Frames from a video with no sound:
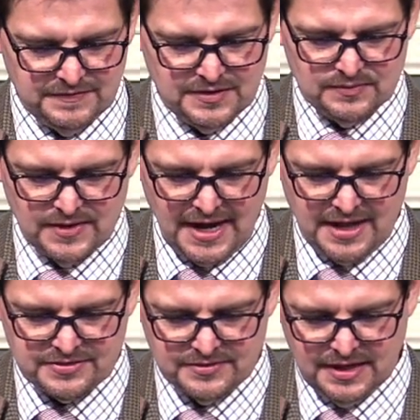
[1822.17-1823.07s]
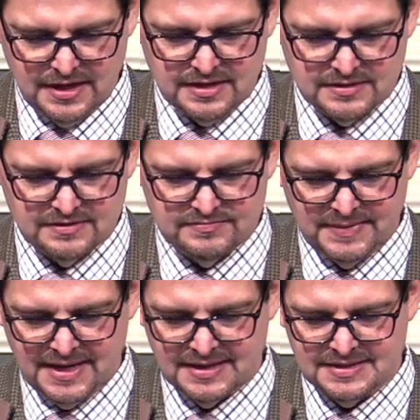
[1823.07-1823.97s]
for the wrath or anger of
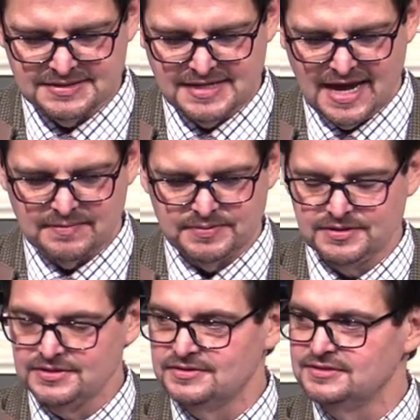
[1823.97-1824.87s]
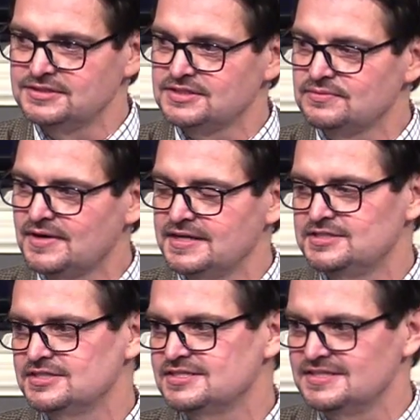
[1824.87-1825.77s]
man does not produce the
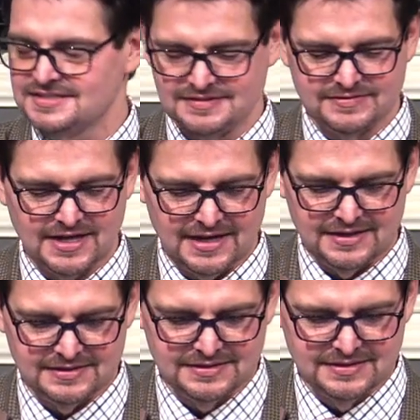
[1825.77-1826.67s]
righteousness of God.